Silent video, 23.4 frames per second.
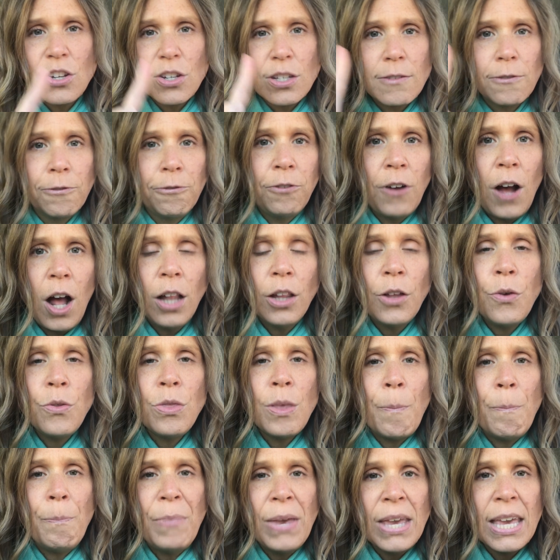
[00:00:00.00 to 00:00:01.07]
Just follow
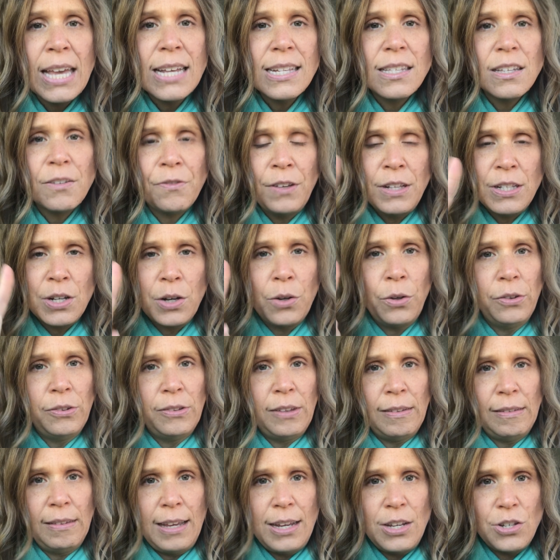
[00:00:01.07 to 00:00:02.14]
the biggest physical
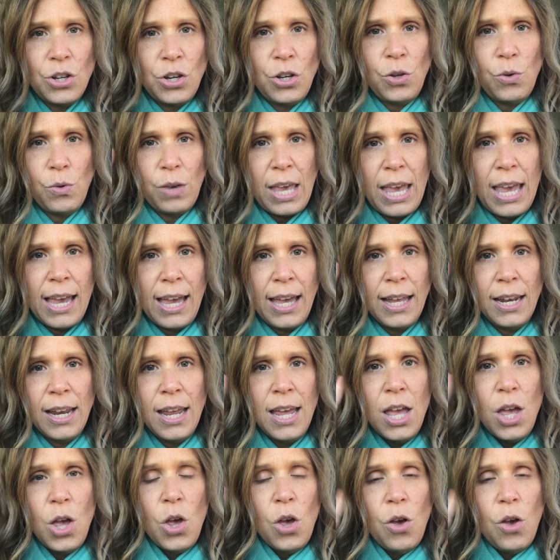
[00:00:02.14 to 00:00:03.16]
sensation you can.